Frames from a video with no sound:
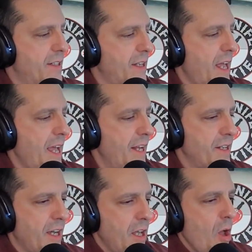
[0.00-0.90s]

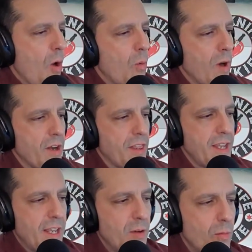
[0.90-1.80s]
and where
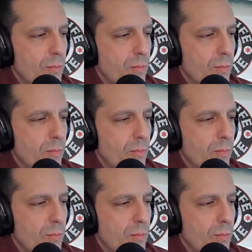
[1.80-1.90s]
the